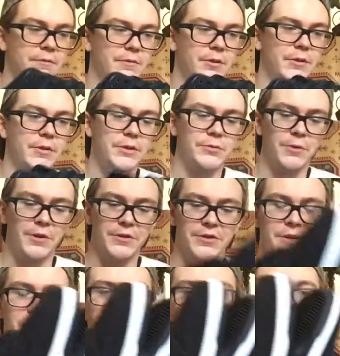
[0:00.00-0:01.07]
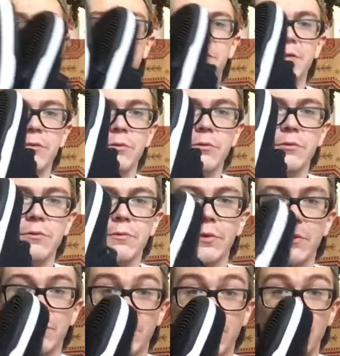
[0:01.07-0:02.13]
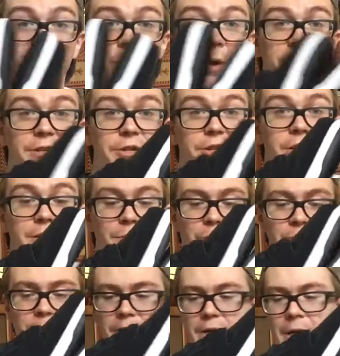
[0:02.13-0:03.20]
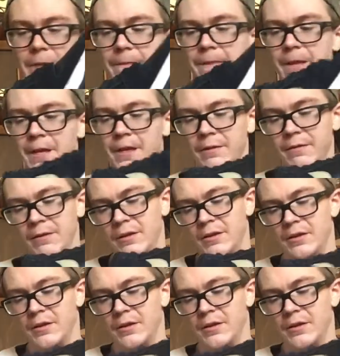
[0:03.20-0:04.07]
So these were on sale for quite cheap. And then